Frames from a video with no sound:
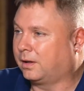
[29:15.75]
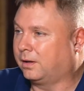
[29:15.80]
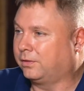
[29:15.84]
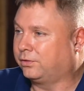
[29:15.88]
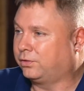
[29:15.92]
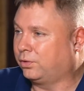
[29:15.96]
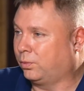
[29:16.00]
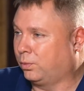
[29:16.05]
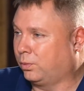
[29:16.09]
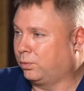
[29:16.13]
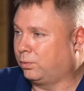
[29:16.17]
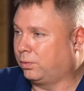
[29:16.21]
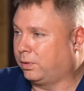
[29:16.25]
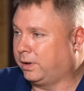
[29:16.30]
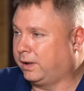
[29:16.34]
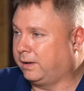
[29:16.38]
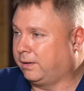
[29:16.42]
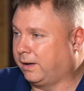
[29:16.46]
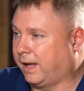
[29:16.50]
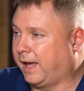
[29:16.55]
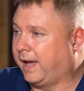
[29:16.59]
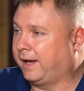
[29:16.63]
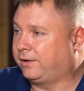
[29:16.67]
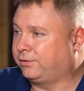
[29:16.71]
So
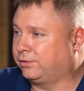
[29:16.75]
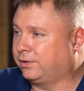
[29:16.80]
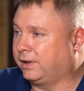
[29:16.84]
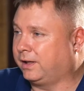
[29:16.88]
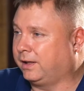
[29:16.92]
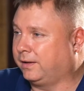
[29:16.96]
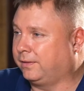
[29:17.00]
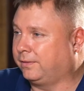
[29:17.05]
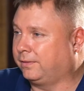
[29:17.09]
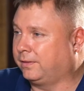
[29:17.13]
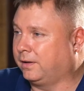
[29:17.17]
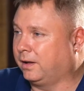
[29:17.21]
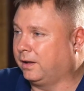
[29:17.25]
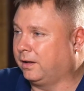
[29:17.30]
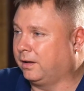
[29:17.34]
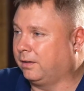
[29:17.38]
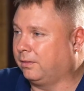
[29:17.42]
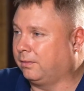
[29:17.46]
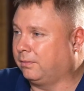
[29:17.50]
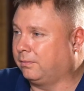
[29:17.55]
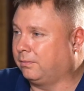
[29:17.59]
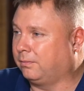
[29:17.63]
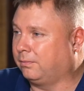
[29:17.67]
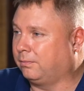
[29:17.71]
it actually,
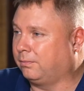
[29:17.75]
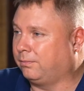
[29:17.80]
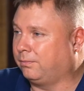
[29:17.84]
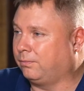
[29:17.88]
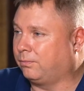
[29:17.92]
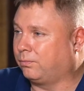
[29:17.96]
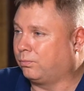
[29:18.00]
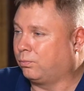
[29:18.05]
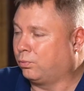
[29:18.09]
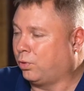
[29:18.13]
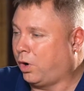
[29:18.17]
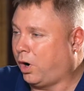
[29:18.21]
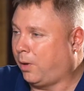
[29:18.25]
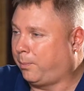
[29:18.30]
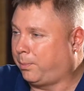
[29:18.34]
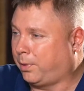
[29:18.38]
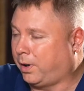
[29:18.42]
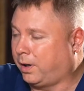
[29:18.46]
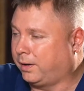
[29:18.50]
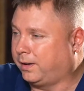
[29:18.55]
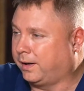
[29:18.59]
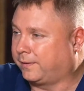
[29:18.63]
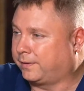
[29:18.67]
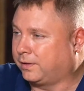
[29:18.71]
the raw
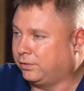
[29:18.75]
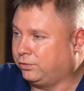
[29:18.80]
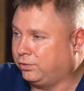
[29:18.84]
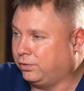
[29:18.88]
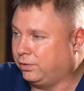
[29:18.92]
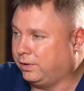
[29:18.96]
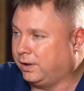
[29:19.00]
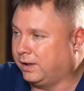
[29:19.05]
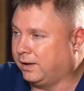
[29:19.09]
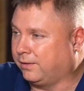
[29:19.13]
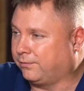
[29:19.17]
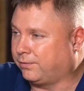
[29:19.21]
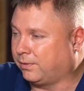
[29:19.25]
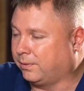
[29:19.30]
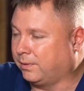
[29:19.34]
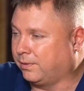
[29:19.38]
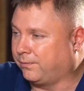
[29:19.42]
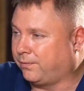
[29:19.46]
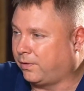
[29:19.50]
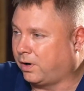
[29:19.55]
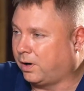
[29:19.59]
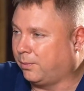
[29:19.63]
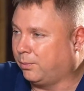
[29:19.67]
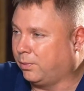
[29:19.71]
product that you get from the
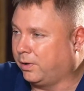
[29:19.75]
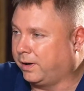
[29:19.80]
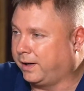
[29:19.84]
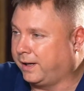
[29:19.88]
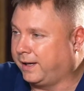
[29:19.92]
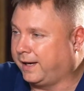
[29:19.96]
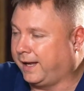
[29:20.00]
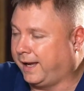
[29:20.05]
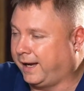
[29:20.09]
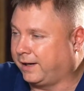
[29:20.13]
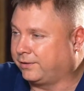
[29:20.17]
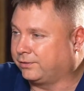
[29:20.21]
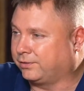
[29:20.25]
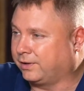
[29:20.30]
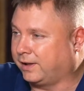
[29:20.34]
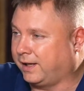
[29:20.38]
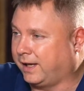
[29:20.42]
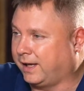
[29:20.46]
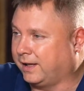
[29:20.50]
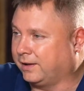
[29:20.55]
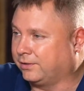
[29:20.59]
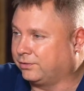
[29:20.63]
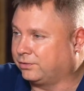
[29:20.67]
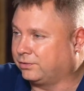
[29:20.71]
farmer, it actually
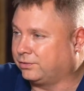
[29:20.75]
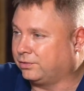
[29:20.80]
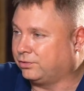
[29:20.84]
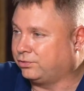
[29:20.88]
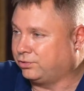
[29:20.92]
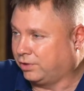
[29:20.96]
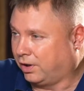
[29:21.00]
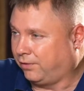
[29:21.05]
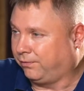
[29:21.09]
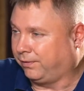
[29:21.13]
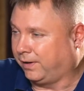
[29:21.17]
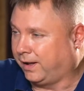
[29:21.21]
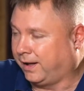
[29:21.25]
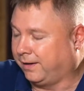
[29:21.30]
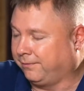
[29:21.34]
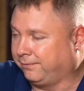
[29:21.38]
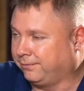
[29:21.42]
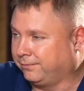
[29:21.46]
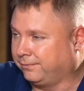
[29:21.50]
has shelf life?